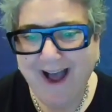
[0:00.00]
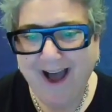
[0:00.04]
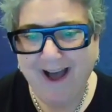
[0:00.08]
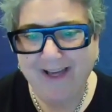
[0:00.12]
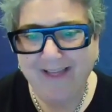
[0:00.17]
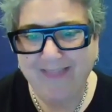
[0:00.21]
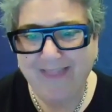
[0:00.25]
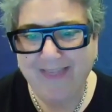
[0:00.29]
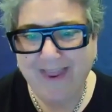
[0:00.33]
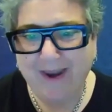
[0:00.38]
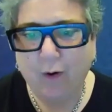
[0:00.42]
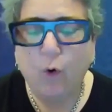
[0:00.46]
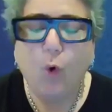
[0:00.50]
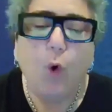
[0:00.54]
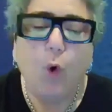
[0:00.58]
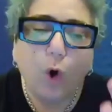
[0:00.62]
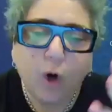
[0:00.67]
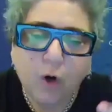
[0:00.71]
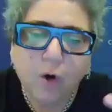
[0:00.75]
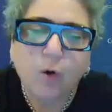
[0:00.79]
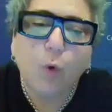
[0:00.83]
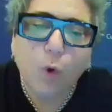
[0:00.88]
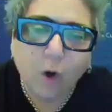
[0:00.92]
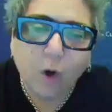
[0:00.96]
uh, there,
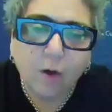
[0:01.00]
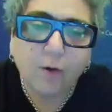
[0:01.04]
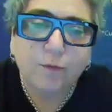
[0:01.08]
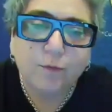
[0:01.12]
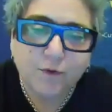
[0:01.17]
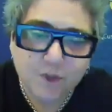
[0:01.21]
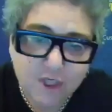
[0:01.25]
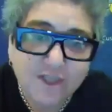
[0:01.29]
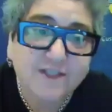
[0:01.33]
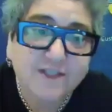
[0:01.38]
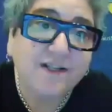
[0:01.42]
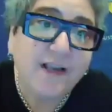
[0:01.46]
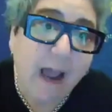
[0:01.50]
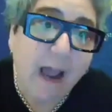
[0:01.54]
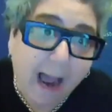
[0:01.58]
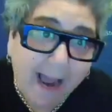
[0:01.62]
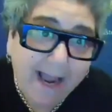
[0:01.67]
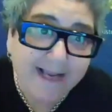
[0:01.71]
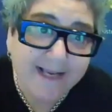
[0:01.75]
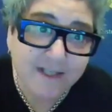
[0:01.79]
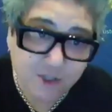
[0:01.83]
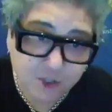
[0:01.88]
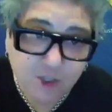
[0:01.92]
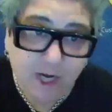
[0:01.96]
or or just
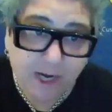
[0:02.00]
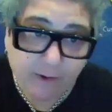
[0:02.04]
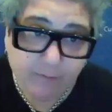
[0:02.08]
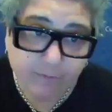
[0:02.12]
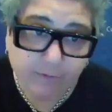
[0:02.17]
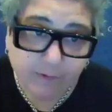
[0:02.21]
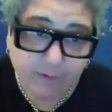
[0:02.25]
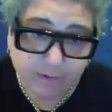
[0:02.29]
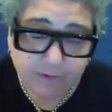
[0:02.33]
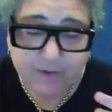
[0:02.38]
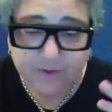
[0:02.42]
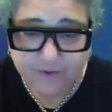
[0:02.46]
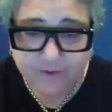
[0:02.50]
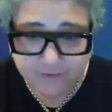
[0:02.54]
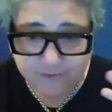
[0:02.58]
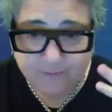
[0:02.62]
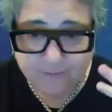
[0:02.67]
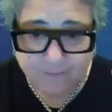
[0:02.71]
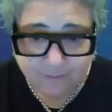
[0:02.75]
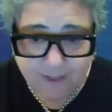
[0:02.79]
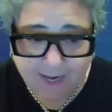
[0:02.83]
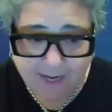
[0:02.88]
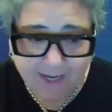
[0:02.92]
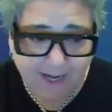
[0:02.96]
guys general, because
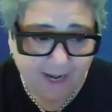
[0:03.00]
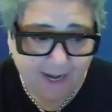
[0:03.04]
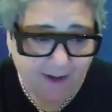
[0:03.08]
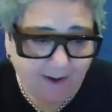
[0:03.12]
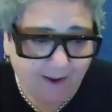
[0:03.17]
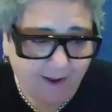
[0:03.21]
not